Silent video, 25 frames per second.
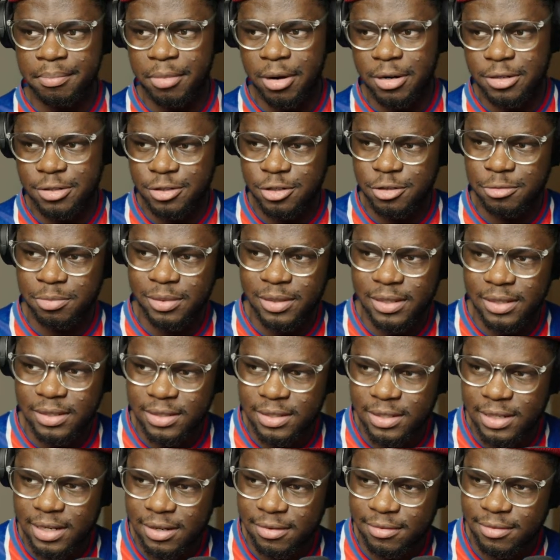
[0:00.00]
Barca are playing
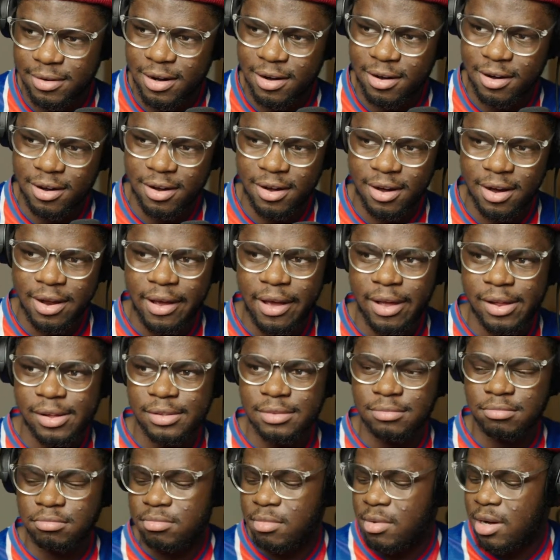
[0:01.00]
today, RAR.
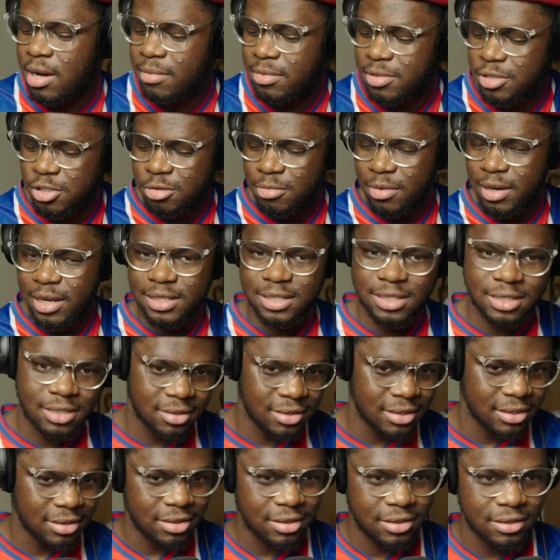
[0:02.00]
I'm assuming it's
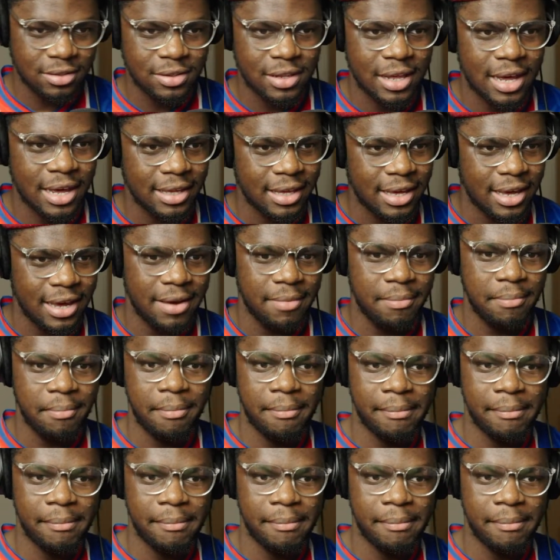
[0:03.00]
still 0-0 in that game.